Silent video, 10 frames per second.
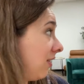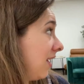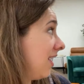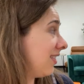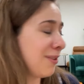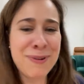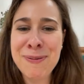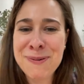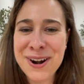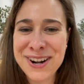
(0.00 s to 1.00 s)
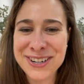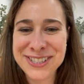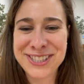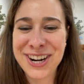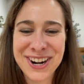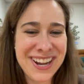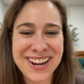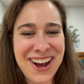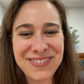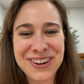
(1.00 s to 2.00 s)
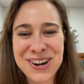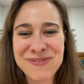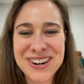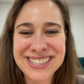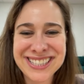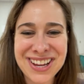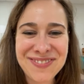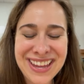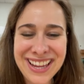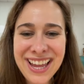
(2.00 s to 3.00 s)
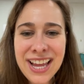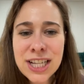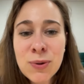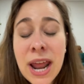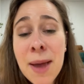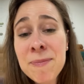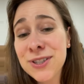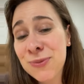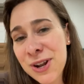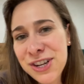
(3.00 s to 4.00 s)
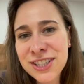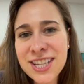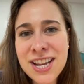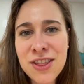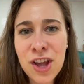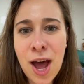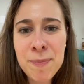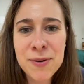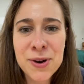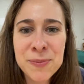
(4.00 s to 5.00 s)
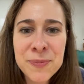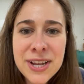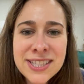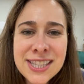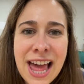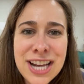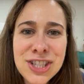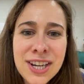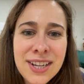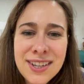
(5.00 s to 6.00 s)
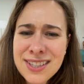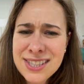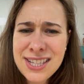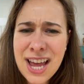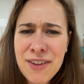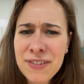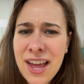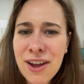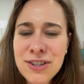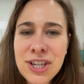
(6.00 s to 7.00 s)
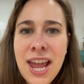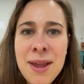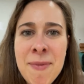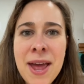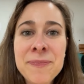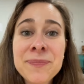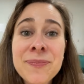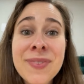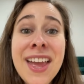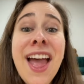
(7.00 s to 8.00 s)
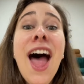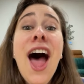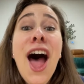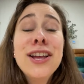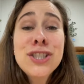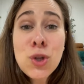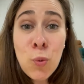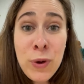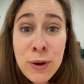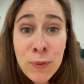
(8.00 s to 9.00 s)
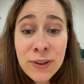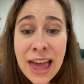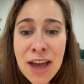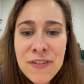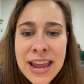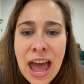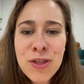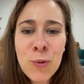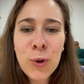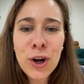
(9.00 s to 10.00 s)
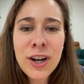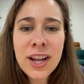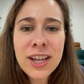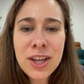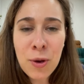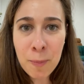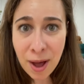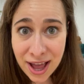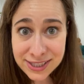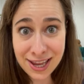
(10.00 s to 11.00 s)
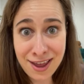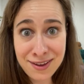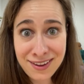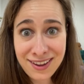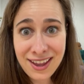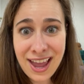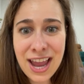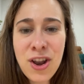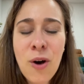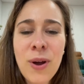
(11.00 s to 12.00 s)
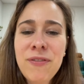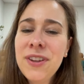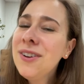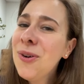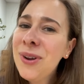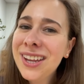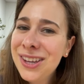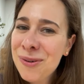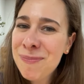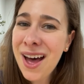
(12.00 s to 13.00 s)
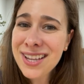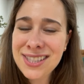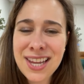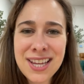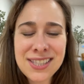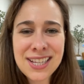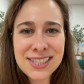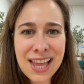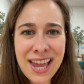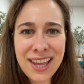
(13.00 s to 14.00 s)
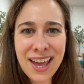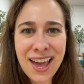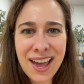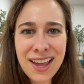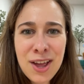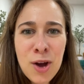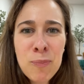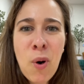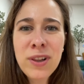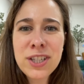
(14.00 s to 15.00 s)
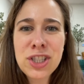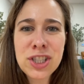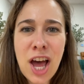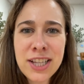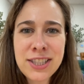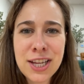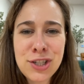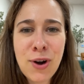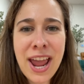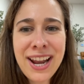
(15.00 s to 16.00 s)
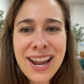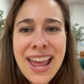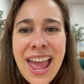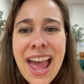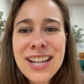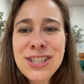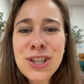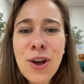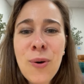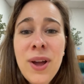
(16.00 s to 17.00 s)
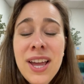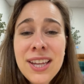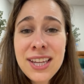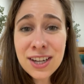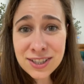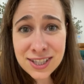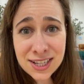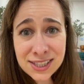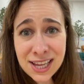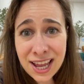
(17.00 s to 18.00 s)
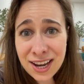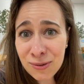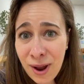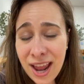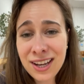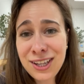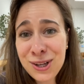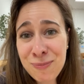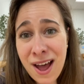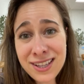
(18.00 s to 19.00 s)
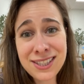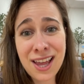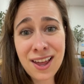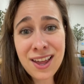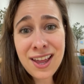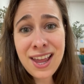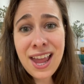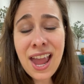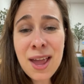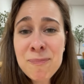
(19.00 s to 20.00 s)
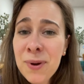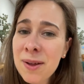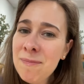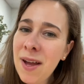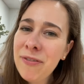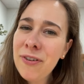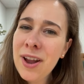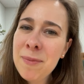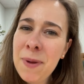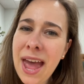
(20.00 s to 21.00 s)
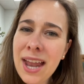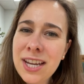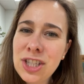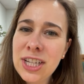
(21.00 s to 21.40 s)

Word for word: on. We're gonna print something. So what happens when you're sitting in the coffee room slash staff lounge? Amen. So we were laughing at the word kielbasa. I know, if you don't know what a kielbasa is, it's like a Polish sausage, right? And so Kirsten said it right, kielbasa. But my friend Patty, she said it kabasa,